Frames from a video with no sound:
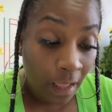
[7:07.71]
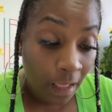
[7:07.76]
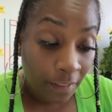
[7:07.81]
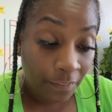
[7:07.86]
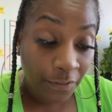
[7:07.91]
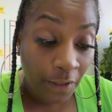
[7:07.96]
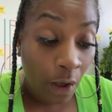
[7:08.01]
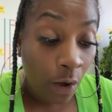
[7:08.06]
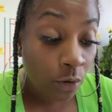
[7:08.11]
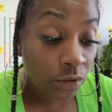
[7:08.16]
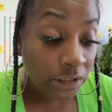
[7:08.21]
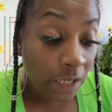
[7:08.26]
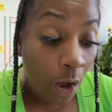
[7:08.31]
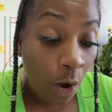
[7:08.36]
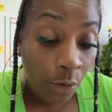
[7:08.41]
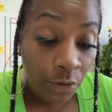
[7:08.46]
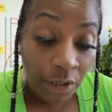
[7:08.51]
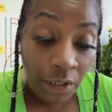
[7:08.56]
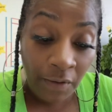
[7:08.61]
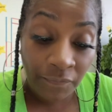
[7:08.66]
Those
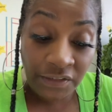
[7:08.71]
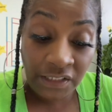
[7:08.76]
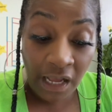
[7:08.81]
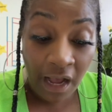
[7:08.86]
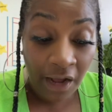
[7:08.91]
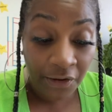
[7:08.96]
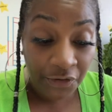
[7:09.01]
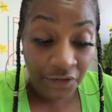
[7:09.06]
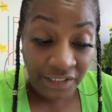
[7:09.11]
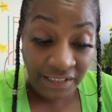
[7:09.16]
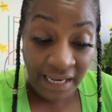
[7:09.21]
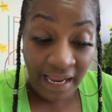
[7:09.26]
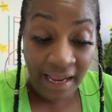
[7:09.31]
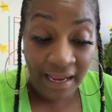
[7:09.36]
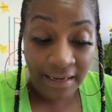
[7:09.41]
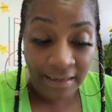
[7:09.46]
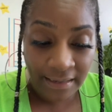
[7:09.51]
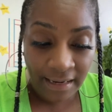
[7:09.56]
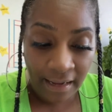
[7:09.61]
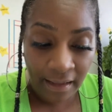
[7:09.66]
old enough to
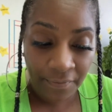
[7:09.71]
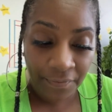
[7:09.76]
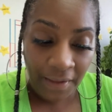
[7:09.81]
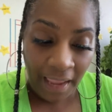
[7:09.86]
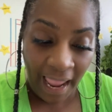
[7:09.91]
understand death,